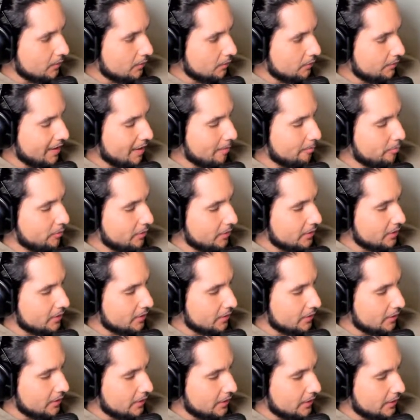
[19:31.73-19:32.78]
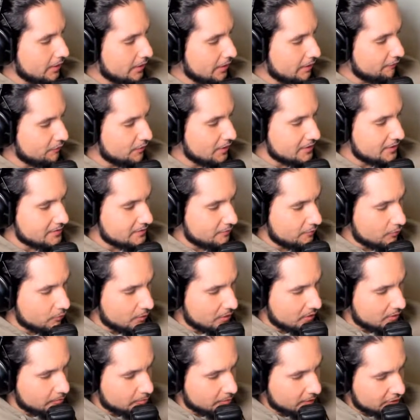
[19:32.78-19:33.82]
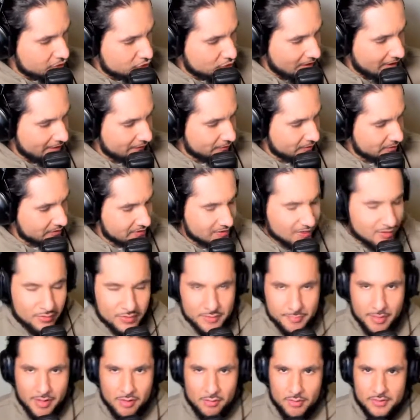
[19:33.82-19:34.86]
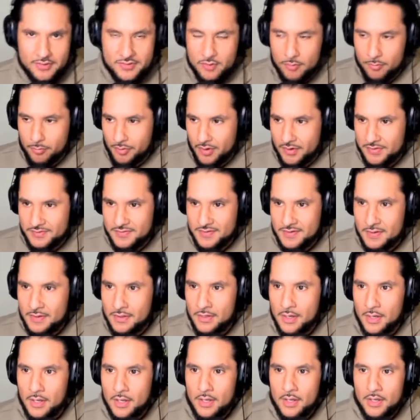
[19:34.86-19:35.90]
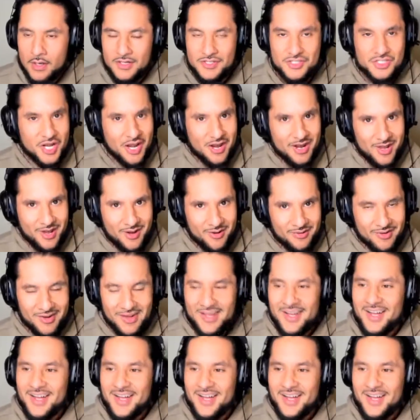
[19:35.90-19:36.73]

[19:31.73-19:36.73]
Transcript: that book. Uh, if you guys ever read the book Traffic Secrets by Russell Brunson, a shout out.